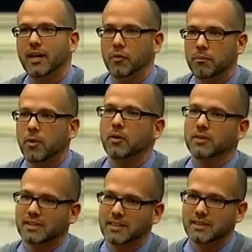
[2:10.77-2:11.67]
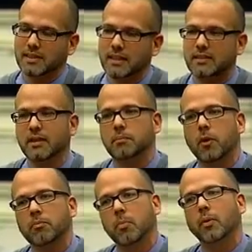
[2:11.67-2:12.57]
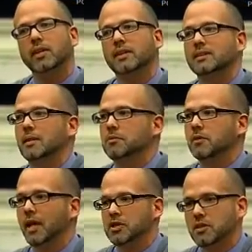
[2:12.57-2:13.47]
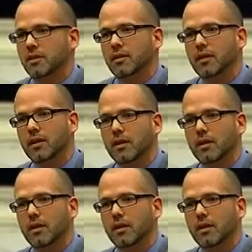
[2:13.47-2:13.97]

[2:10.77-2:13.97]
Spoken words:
And with both sets of studies, they both point in the same direction,